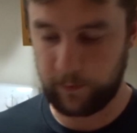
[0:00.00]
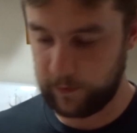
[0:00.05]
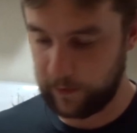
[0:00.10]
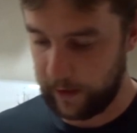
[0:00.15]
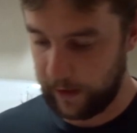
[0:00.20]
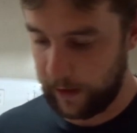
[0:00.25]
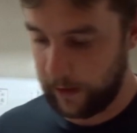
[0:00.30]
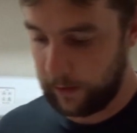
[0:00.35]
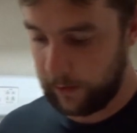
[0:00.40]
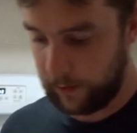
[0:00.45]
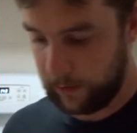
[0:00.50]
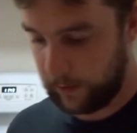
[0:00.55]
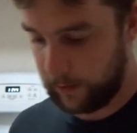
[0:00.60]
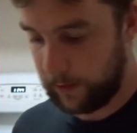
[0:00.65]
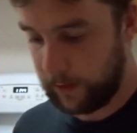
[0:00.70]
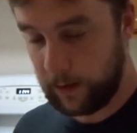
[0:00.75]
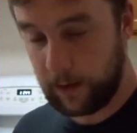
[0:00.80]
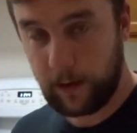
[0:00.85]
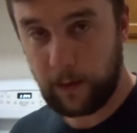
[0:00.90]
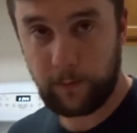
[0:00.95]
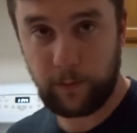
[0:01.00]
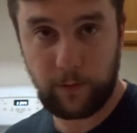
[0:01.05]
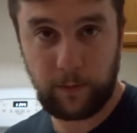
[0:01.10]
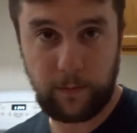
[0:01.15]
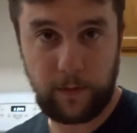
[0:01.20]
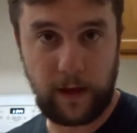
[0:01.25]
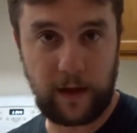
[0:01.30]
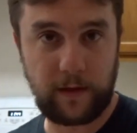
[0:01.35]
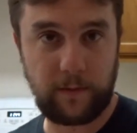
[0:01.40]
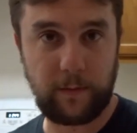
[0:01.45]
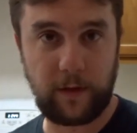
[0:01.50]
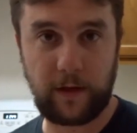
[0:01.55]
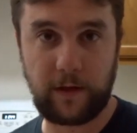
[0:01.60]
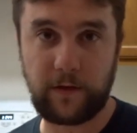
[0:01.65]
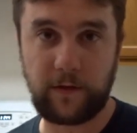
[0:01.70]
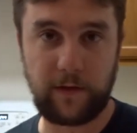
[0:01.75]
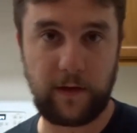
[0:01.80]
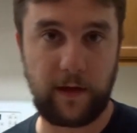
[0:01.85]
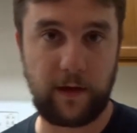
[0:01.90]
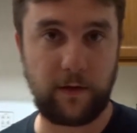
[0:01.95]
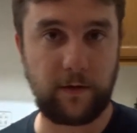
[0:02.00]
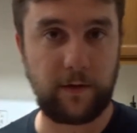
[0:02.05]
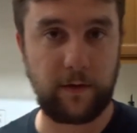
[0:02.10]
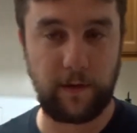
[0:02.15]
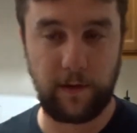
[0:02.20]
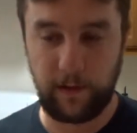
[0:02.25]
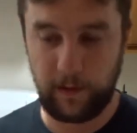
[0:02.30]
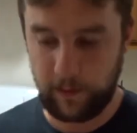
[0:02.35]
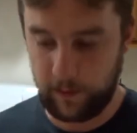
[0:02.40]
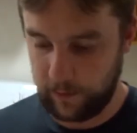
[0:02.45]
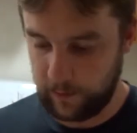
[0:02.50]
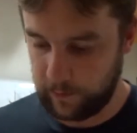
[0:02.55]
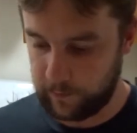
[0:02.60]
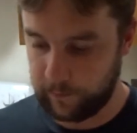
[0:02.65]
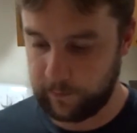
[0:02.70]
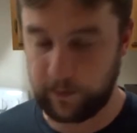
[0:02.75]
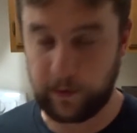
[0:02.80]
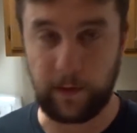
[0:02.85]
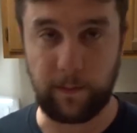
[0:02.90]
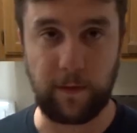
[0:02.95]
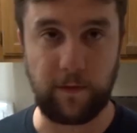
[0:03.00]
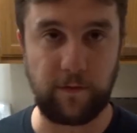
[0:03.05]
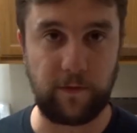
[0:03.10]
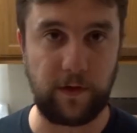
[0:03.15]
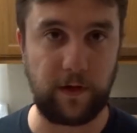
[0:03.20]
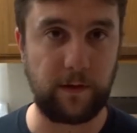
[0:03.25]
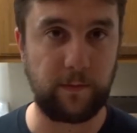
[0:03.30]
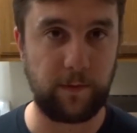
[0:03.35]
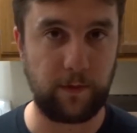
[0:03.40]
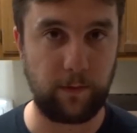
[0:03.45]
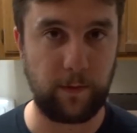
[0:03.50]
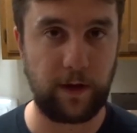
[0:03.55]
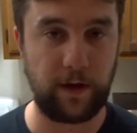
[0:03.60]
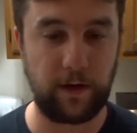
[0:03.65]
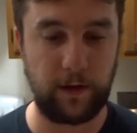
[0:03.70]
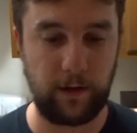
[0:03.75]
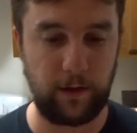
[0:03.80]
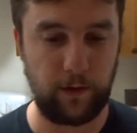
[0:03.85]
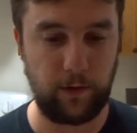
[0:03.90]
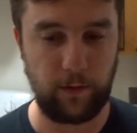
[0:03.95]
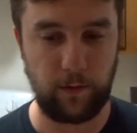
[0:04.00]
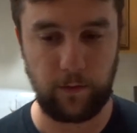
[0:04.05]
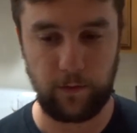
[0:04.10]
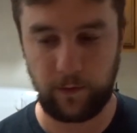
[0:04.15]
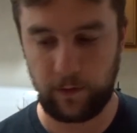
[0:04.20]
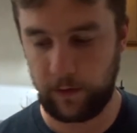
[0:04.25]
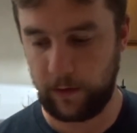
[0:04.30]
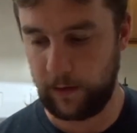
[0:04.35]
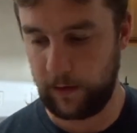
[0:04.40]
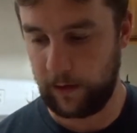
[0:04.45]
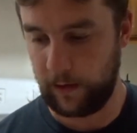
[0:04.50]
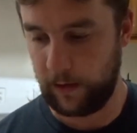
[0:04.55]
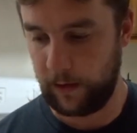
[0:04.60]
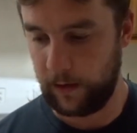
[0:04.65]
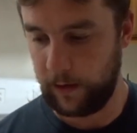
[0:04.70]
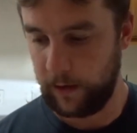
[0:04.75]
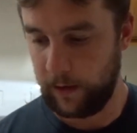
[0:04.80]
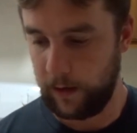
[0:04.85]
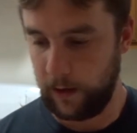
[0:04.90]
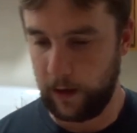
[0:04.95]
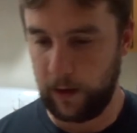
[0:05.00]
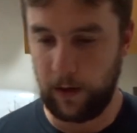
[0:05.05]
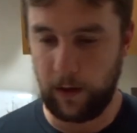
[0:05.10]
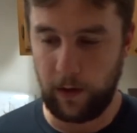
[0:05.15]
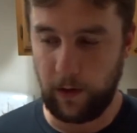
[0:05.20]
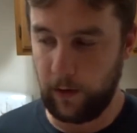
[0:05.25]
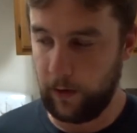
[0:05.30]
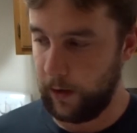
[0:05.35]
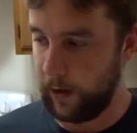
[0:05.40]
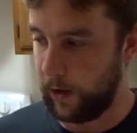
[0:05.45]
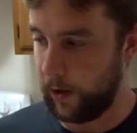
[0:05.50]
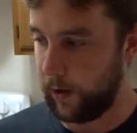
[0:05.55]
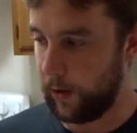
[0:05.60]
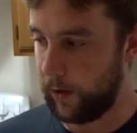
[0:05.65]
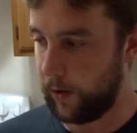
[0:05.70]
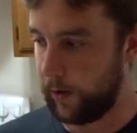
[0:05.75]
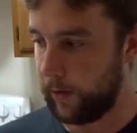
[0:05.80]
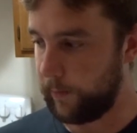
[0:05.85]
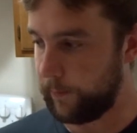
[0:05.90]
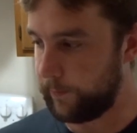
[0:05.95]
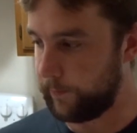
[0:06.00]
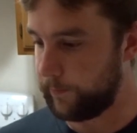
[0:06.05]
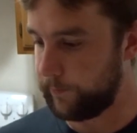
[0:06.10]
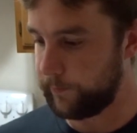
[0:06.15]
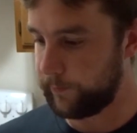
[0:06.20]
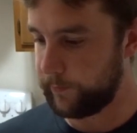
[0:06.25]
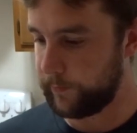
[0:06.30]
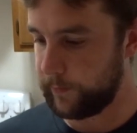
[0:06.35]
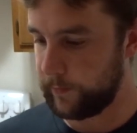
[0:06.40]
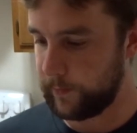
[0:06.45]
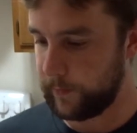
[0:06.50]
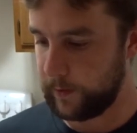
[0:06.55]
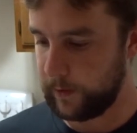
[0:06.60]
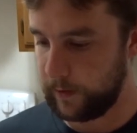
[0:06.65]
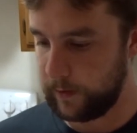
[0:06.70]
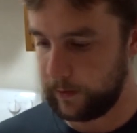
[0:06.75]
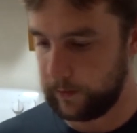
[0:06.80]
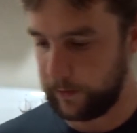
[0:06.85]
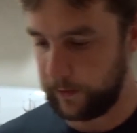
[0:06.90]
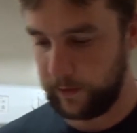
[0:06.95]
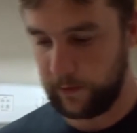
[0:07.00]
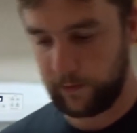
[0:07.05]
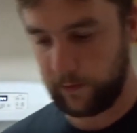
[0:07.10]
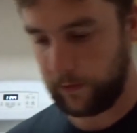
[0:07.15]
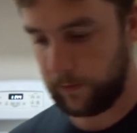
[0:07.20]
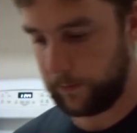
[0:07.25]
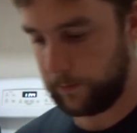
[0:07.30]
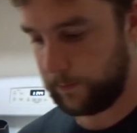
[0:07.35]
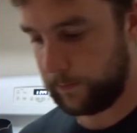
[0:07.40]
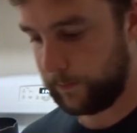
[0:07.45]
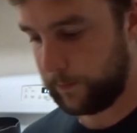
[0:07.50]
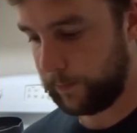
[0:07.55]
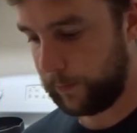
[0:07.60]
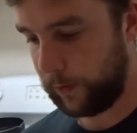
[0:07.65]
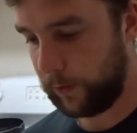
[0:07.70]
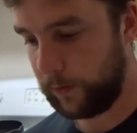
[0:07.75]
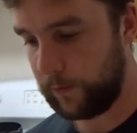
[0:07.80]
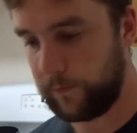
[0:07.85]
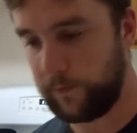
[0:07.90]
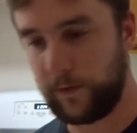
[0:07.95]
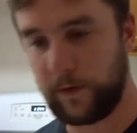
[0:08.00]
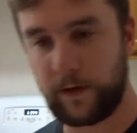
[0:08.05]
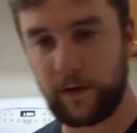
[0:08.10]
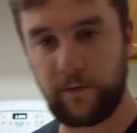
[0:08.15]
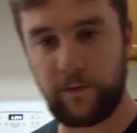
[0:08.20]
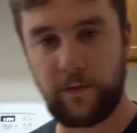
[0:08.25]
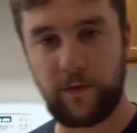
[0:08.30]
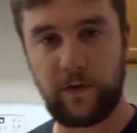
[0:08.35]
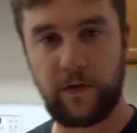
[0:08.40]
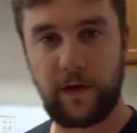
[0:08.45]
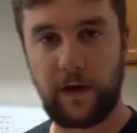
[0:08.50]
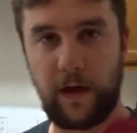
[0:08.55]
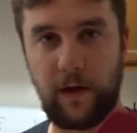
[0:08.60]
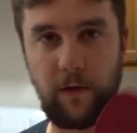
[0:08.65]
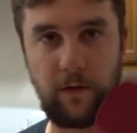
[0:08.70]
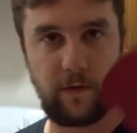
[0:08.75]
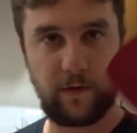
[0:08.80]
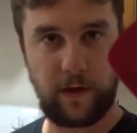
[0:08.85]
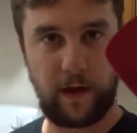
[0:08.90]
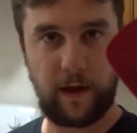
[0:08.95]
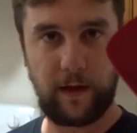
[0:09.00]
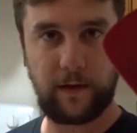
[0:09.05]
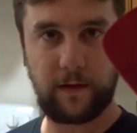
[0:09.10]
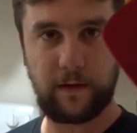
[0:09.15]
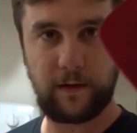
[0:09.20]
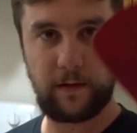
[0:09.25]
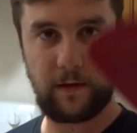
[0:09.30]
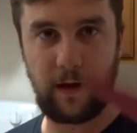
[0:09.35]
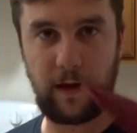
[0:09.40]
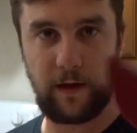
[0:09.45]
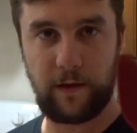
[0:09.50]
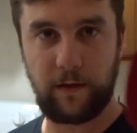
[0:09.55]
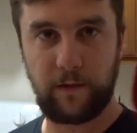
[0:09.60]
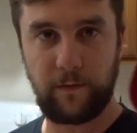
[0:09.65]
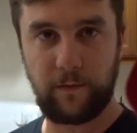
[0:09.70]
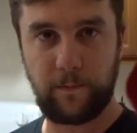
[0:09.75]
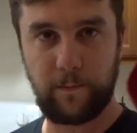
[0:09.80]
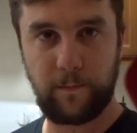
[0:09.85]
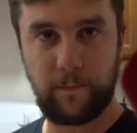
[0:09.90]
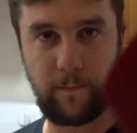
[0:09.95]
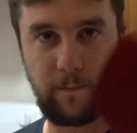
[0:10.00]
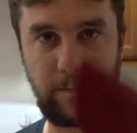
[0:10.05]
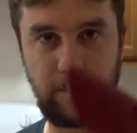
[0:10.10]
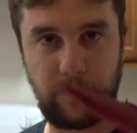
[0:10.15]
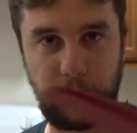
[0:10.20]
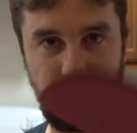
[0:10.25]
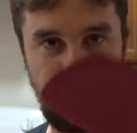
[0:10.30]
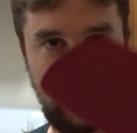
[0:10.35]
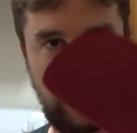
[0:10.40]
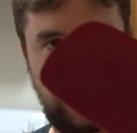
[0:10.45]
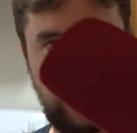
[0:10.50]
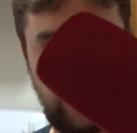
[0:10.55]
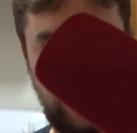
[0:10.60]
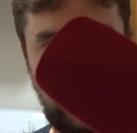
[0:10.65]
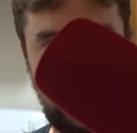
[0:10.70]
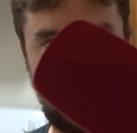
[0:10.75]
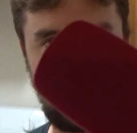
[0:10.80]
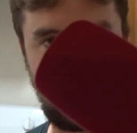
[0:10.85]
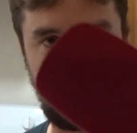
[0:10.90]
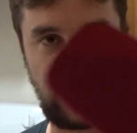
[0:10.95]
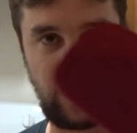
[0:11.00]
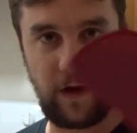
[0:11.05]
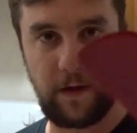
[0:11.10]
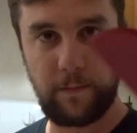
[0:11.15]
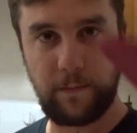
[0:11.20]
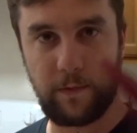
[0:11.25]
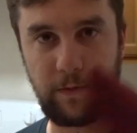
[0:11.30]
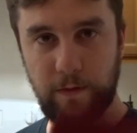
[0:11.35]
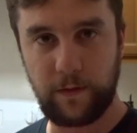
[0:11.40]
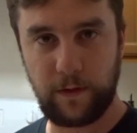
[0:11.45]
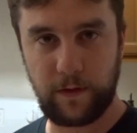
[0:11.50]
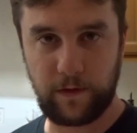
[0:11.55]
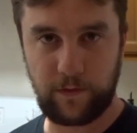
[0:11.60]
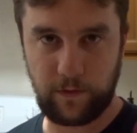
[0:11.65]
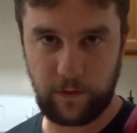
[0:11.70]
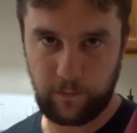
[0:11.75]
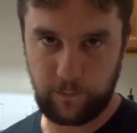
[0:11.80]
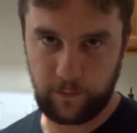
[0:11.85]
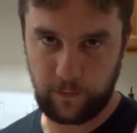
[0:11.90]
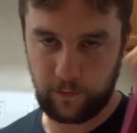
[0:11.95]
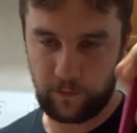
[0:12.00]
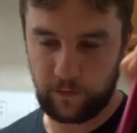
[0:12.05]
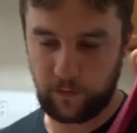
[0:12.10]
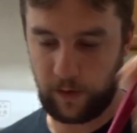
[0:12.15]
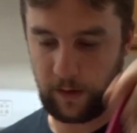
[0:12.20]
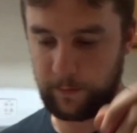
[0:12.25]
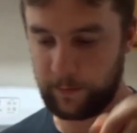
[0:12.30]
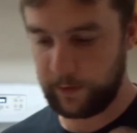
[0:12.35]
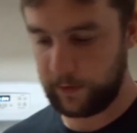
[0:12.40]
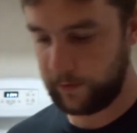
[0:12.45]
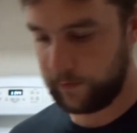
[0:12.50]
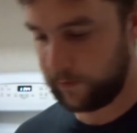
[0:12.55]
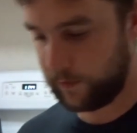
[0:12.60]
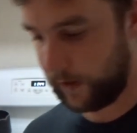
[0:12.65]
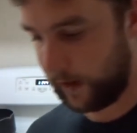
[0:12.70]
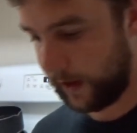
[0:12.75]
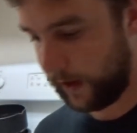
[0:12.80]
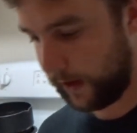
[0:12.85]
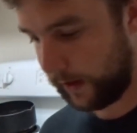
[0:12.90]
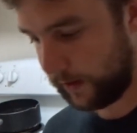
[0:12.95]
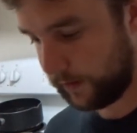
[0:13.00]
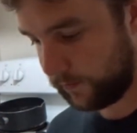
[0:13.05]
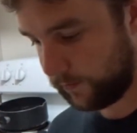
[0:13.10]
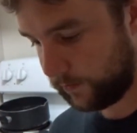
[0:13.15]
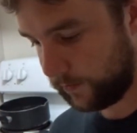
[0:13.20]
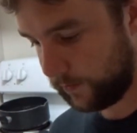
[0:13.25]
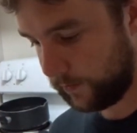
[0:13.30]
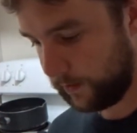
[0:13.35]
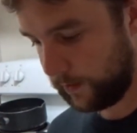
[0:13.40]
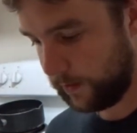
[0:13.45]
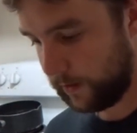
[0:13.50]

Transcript: towel, I put them back in my container. So every time I feed them, they're ready to use. Um, these are perfect. If you see how it's got kind of the, this shape, it's good for scraping the sides.